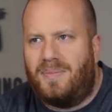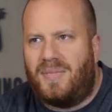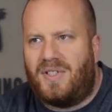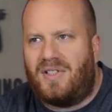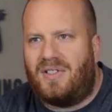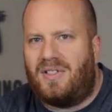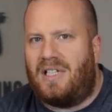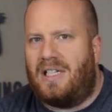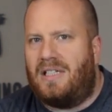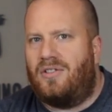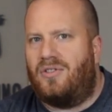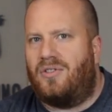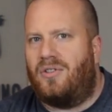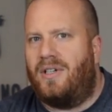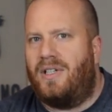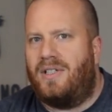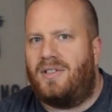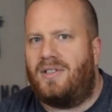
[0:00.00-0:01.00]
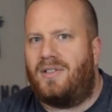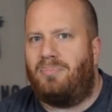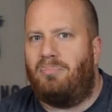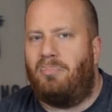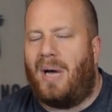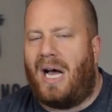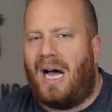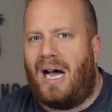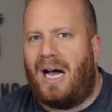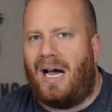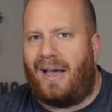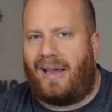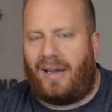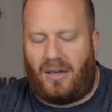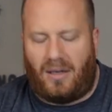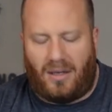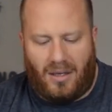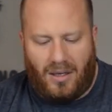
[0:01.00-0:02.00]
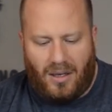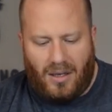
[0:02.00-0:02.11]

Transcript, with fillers: citrus pine.